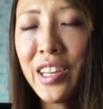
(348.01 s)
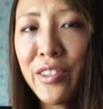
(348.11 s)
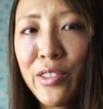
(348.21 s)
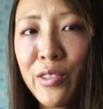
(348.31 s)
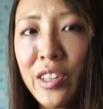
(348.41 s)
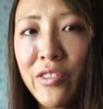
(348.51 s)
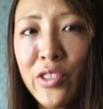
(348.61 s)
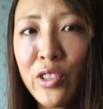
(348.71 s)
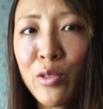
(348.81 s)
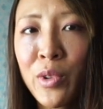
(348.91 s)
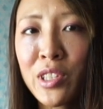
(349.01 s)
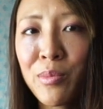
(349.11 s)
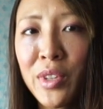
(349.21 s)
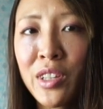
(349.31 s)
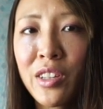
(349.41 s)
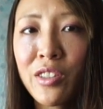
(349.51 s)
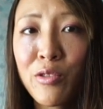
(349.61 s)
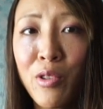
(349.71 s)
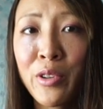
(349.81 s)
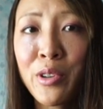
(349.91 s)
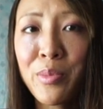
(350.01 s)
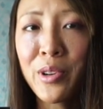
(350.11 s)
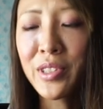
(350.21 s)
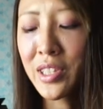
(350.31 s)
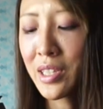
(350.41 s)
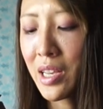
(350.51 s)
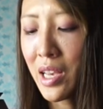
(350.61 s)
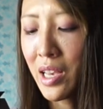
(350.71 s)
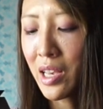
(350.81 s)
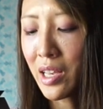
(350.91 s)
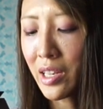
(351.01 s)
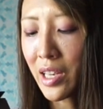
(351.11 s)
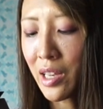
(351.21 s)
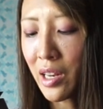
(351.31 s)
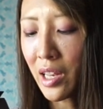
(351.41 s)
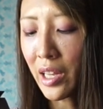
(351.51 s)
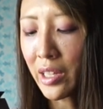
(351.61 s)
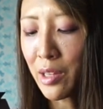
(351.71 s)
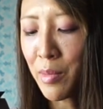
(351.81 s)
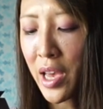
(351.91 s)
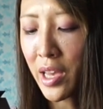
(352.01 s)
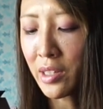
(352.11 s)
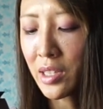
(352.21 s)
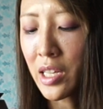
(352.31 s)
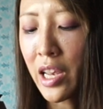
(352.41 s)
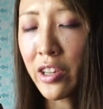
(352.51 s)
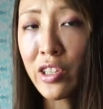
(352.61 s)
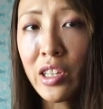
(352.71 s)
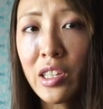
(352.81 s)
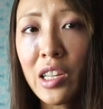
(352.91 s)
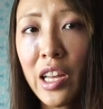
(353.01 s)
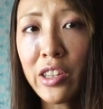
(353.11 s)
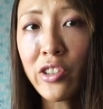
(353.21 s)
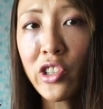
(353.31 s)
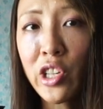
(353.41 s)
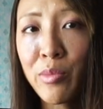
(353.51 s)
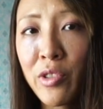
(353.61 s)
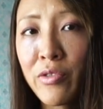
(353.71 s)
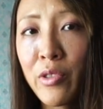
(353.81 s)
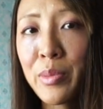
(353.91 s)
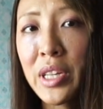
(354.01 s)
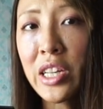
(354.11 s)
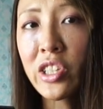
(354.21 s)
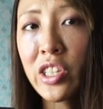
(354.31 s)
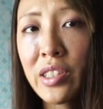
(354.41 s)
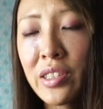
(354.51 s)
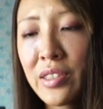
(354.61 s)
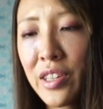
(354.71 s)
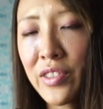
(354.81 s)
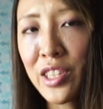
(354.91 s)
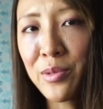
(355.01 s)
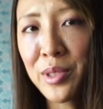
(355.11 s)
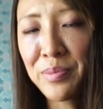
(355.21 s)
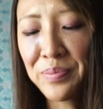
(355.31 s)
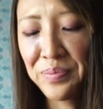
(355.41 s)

if you just want something to throw in your purse. And again, I like the mattes, and I actually did like the shimmer formulation of this one.